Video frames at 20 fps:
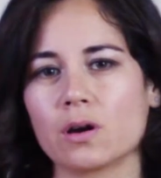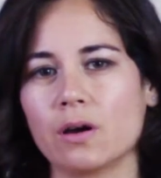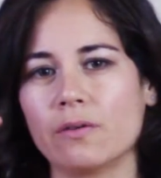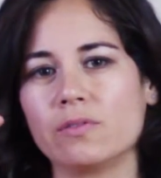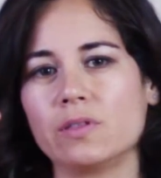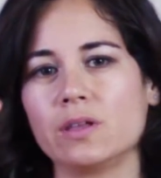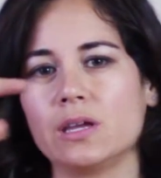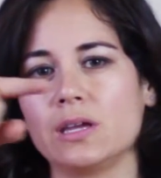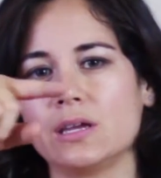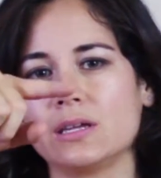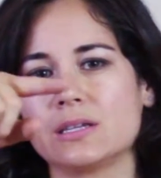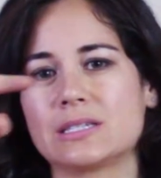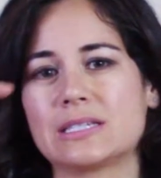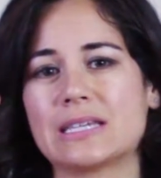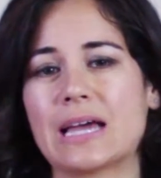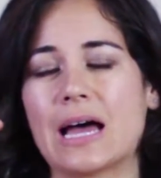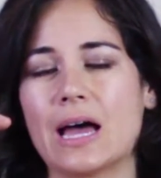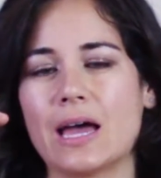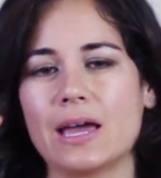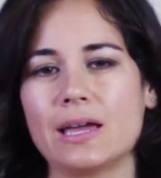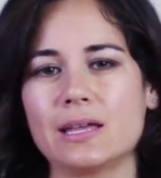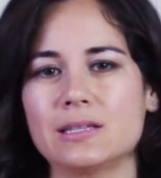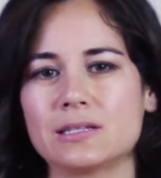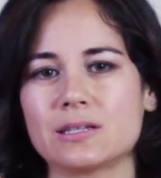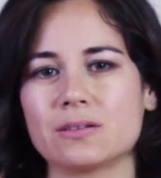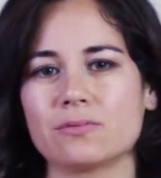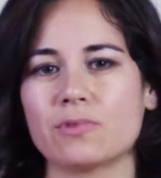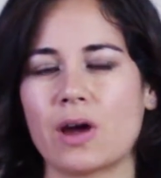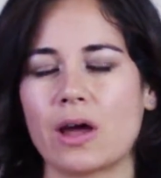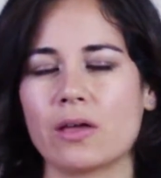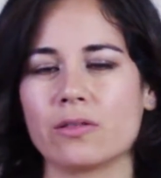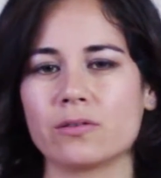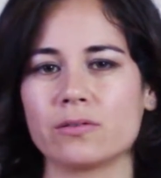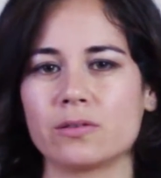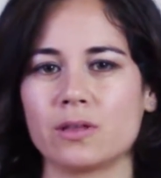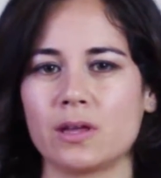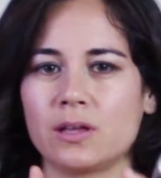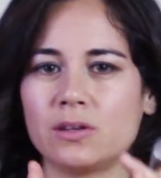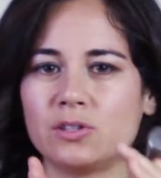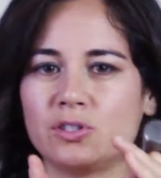of the sides rather
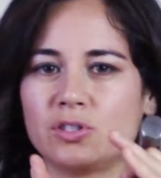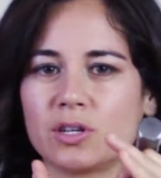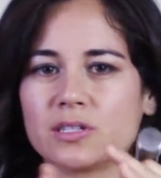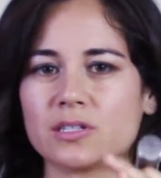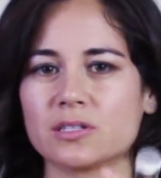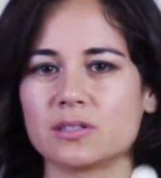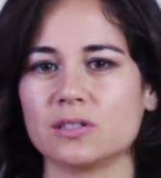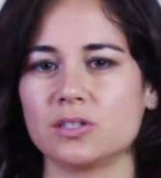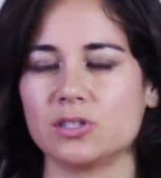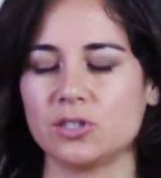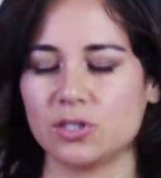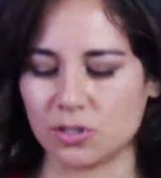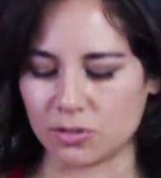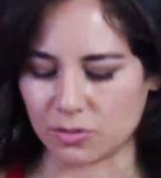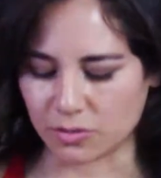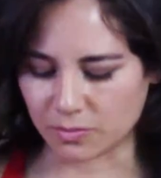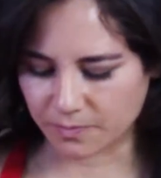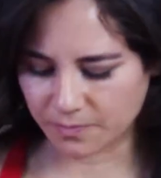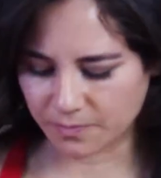than just the 2.